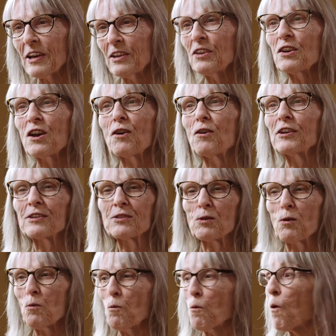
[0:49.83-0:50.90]
You know, and
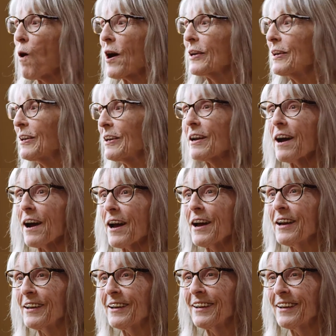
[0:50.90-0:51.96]
so why did
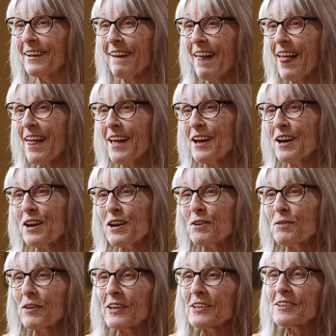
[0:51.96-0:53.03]
I?
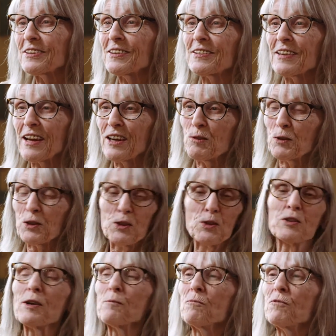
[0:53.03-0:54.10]
but I just decided I want to
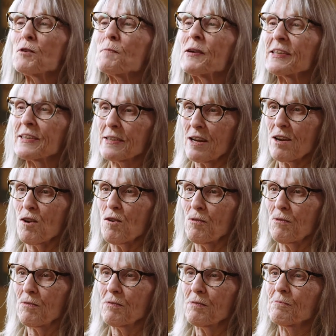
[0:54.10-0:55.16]
do something for
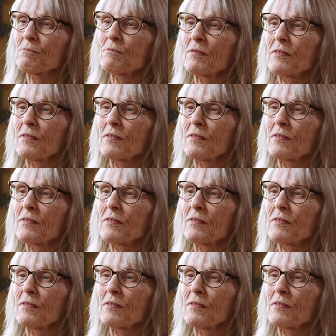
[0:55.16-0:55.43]
myself.